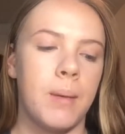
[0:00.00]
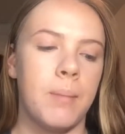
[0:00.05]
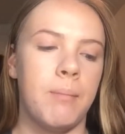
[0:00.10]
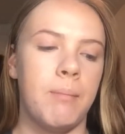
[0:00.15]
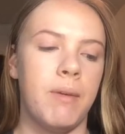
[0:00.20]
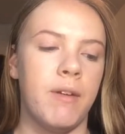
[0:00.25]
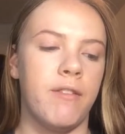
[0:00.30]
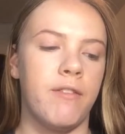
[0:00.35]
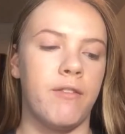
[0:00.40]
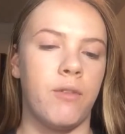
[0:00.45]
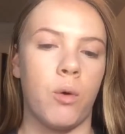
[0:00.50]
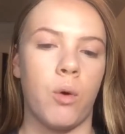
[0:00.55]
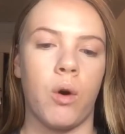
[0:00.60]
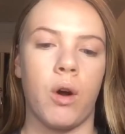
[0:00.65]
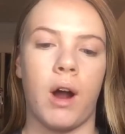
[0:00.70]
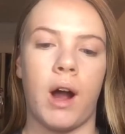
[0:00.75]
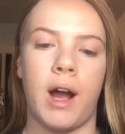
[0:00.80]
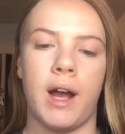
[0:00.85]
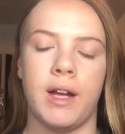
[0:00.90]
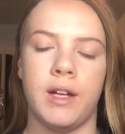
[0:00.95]

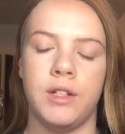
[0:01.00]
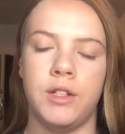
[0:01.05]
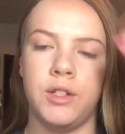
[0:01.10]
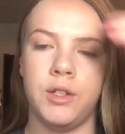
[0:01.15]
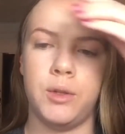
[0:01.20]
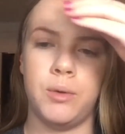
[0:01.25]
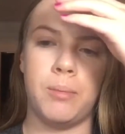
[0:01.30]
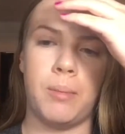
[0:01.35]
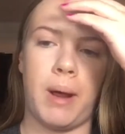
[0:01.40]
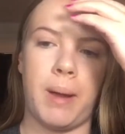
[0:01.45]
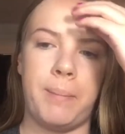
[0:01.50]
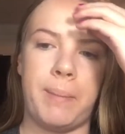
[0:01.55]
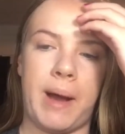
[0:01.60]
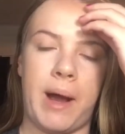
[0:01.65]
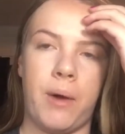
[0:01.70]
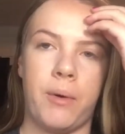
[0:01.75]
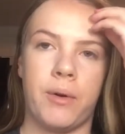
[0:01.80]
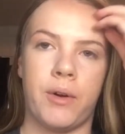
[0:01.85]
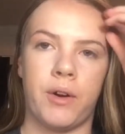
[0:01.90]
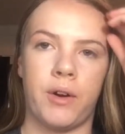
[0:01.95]
before I do my
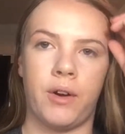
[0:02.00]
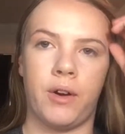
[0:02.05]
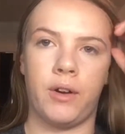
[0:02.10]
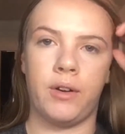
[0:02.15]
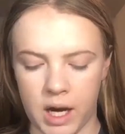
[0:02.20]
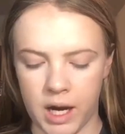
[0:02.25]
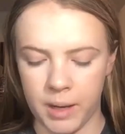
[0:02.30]
powder.